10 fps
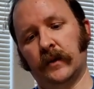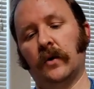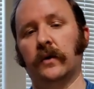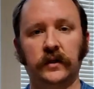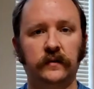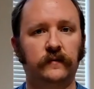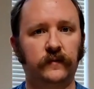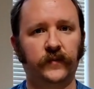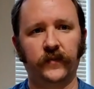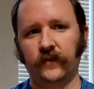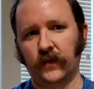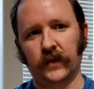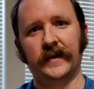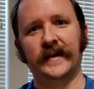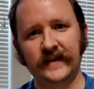Corn is
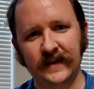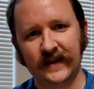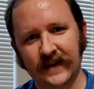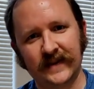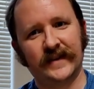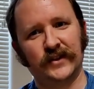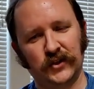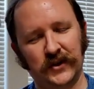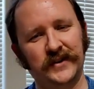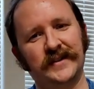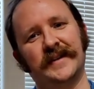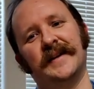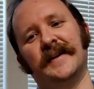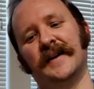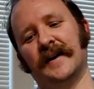really easy to get to the sugars.
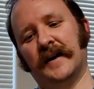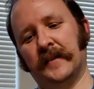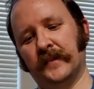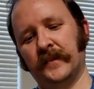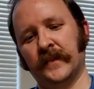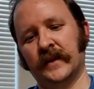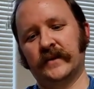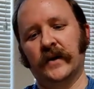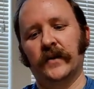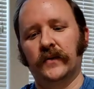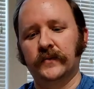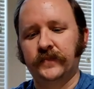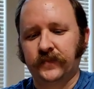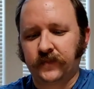So